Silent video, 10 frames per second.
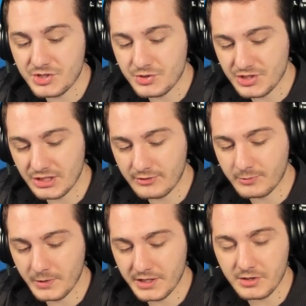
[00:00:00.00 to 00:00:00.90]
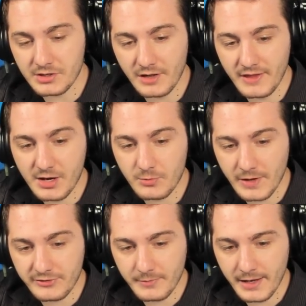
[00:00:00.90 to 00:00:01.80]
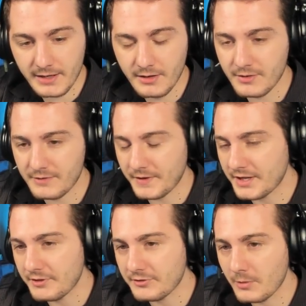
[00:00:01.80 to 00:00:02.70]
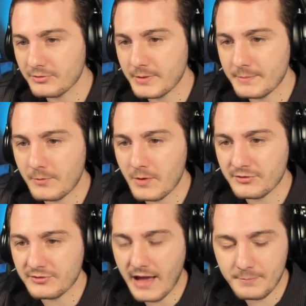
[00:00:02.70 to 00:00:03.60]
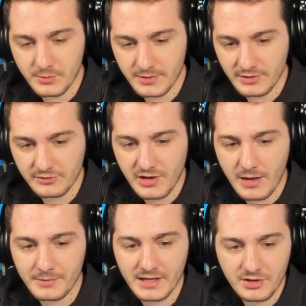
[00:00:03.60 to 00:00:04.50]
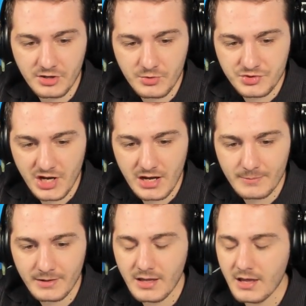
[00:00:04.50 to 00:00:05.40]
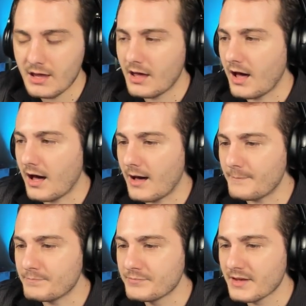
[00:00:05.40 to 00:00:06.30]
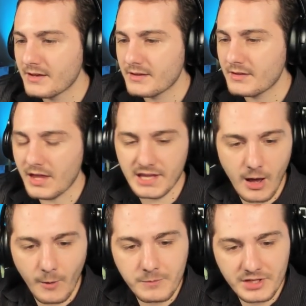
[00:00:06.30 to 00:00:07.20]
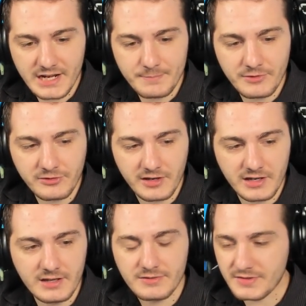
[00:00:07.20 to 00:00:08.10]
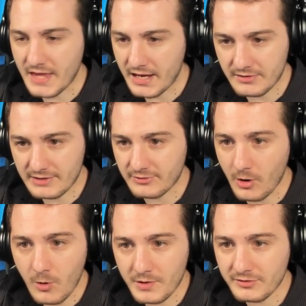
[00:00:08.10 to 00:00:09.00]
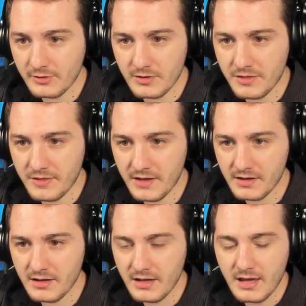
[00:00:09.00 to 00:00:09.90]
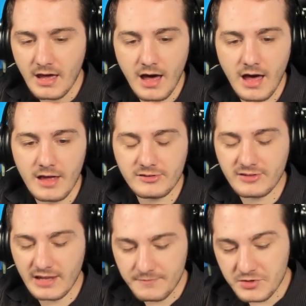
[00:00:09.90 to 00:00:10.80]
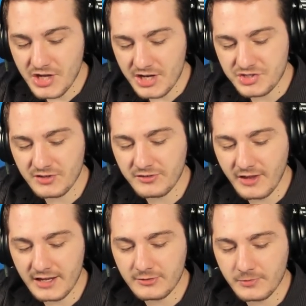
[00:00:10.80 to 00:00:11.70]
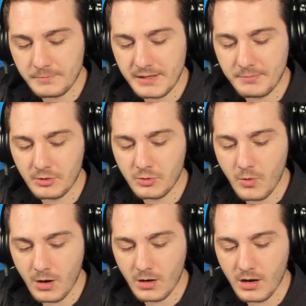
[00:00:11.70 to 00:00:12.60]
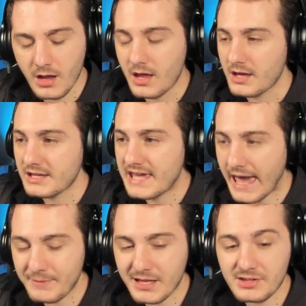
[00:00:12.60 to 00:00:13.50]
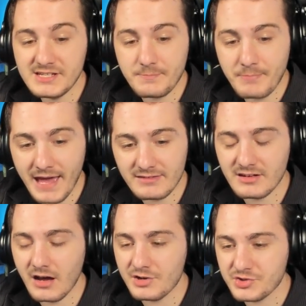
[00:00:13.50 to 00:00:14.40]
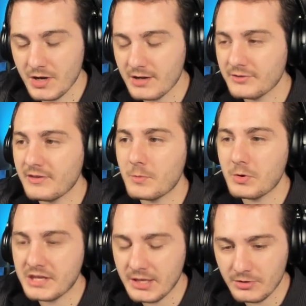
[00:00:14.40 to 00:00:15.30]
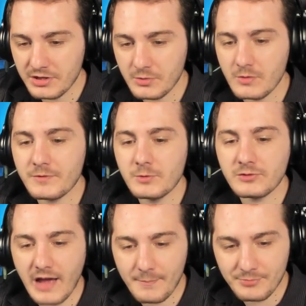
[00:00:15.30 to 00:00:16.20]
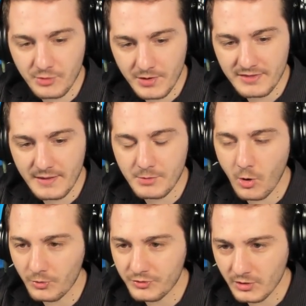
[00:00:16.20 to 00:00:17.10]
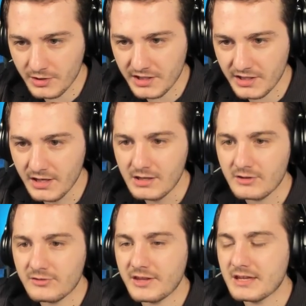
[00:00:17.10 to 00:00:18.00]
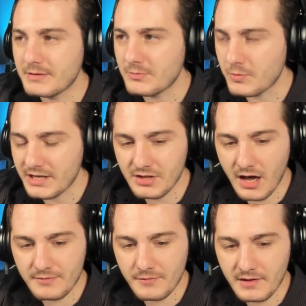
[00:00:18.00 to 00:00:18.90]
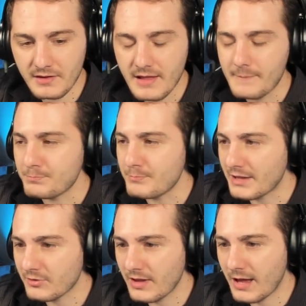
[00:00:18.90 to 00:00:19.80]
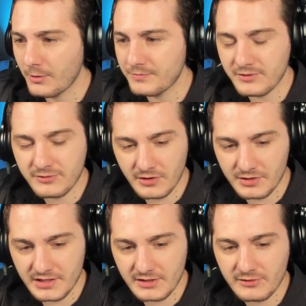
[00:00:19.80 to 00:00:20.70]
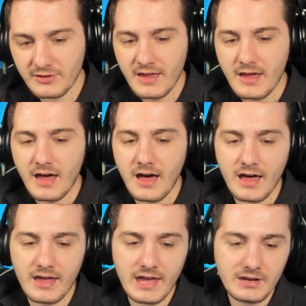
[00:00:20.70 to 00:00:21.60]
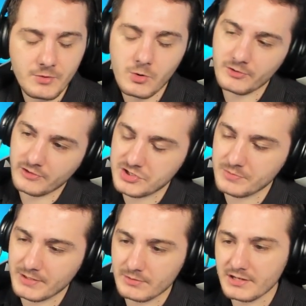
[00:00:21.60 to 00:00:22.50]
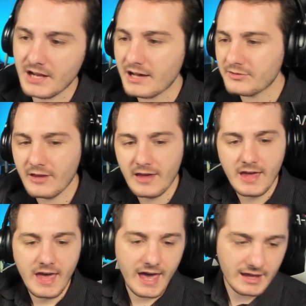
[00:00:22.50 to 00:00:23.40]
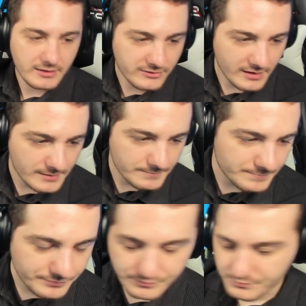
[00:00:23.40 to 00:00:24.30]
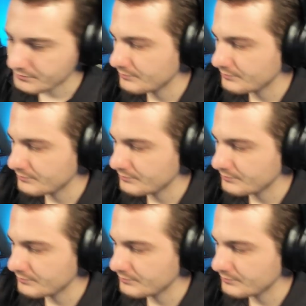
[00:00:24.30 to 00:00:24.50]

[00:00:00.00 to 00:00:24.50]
which usually looks pretty good on like a resume. If any of these homeless people want to stop doing this job and get a new job, um, like help cleaning up the city, that that's always a good thing. Uh, safe injection sites for people who are chemically dependent on drugs that will kill you if you stop doing them cold turkey, so they can be weaned off of it, mental health facilities, uh, and of course they should be unionized. And um,